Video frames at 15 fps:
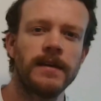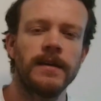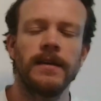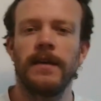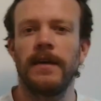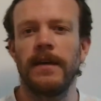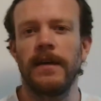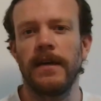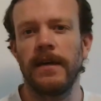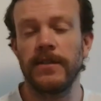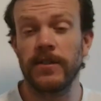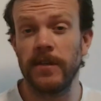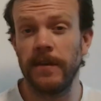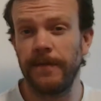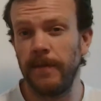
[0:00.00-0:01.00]

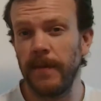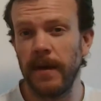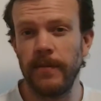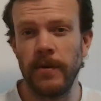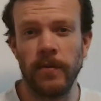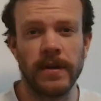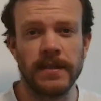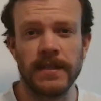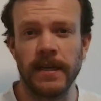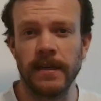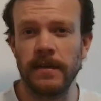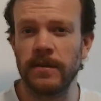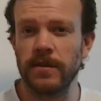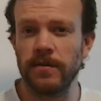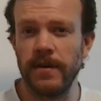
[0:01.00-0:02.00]
So if you maybe want to take a
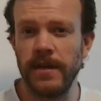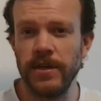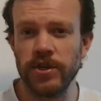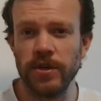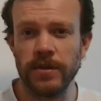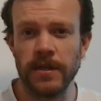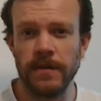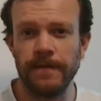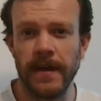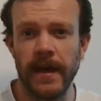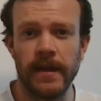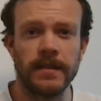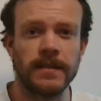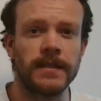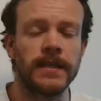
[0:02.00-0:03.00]
screenshot of
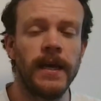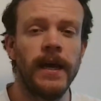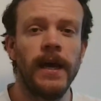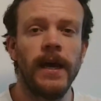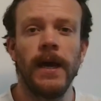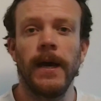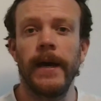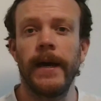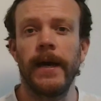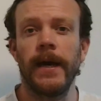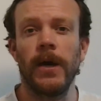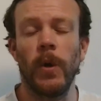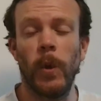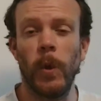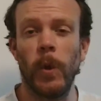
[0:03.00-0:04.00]
that,
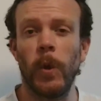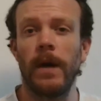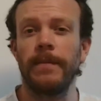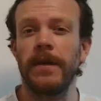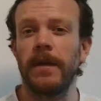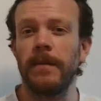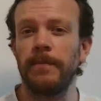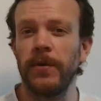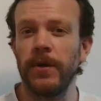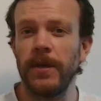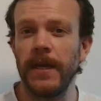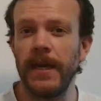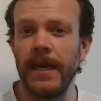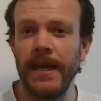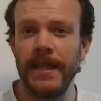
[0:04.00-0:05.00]
or I'm going to put
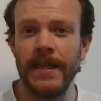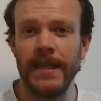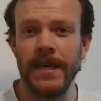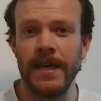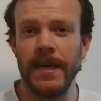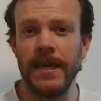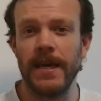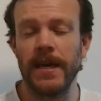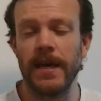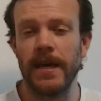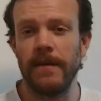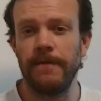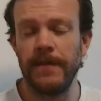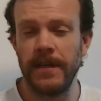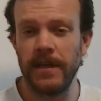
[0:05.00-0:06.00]
it in
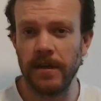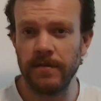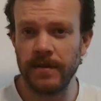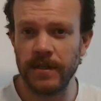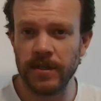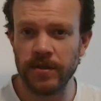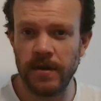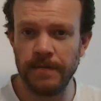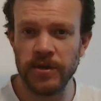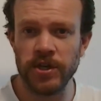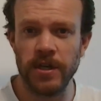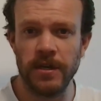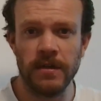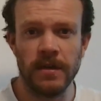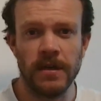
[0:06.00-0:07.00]
the video
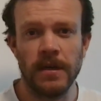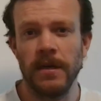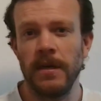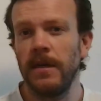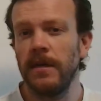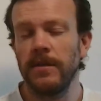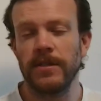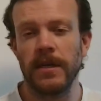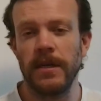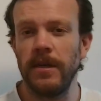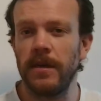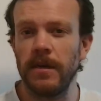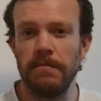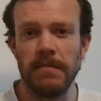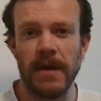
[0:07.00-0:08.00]
description so you
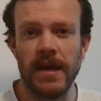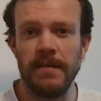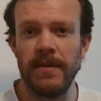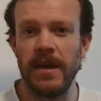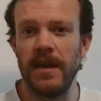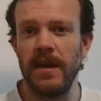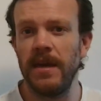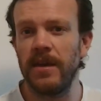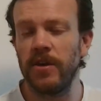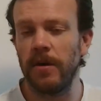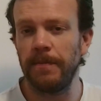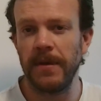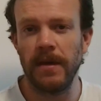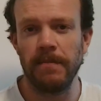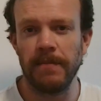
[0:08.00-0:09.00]
can maybe
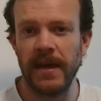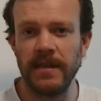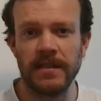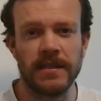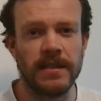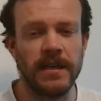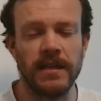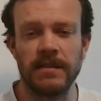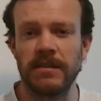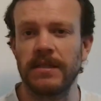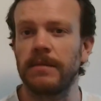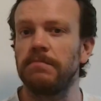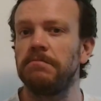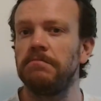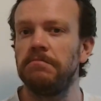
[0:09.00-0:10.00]
copy and paste
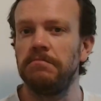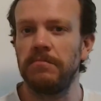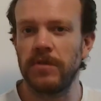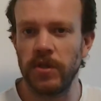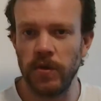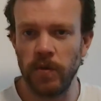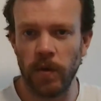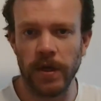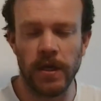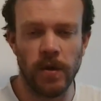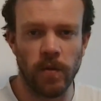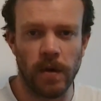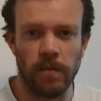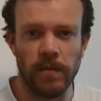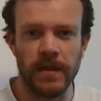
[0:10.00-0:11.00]
it, do what you
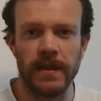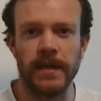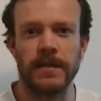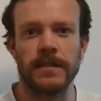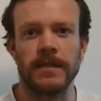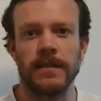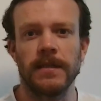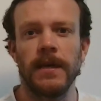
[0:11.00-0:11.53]
want with it.